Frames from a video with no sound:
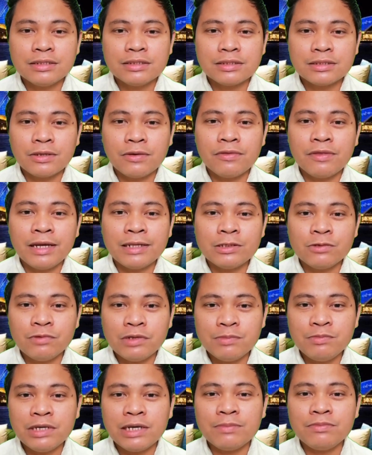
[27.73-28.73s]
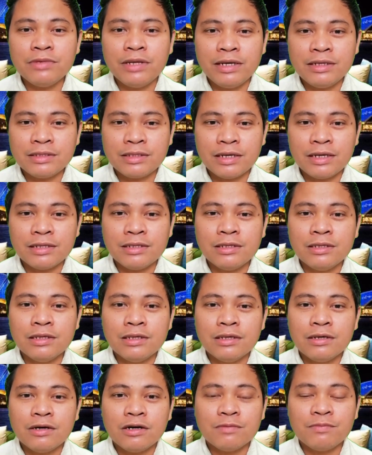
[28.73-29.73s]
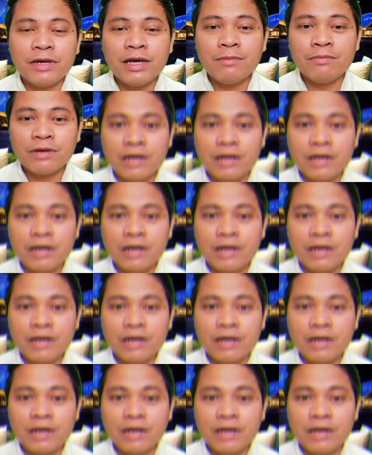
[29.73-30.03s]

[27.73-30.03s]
so that you will be updated on my